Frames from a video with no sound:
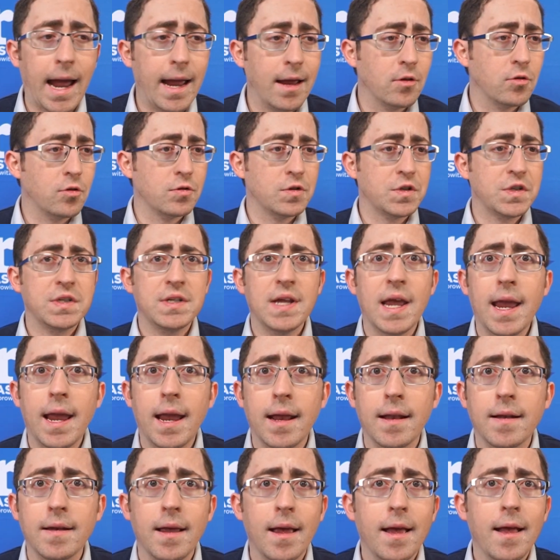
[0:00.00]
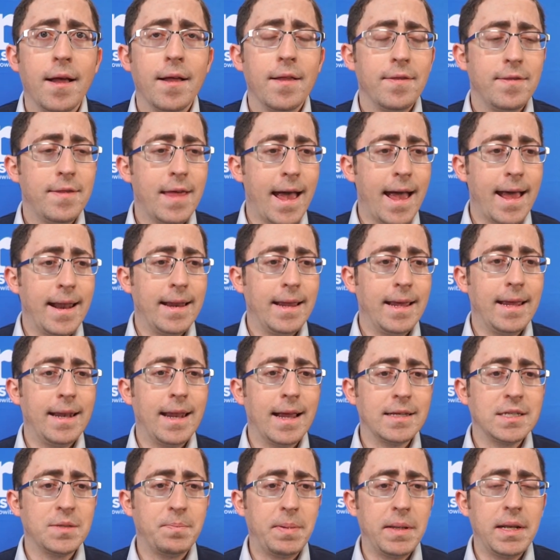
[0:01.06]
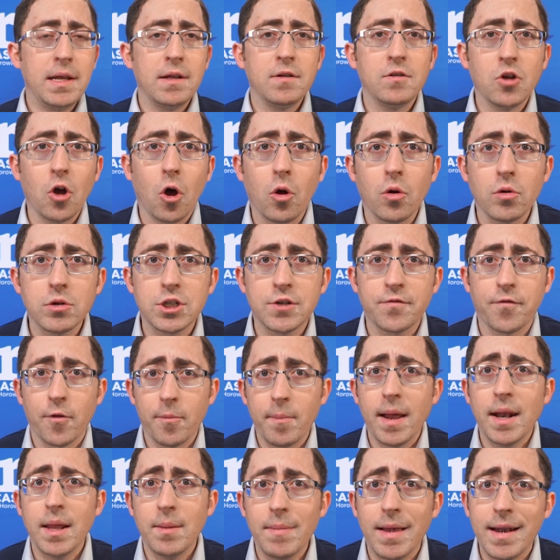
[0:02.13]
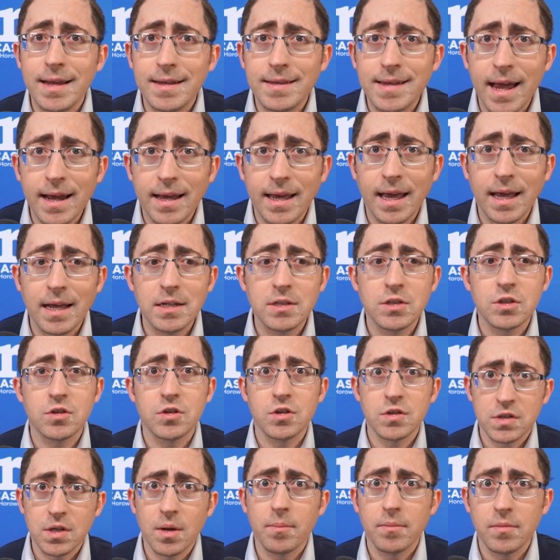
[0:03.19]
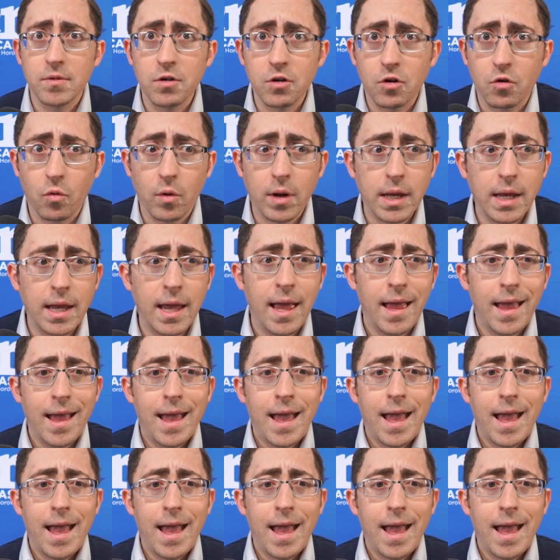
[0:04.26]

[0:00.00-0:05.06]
I understand that it has been indulged for many, many decades to some degree.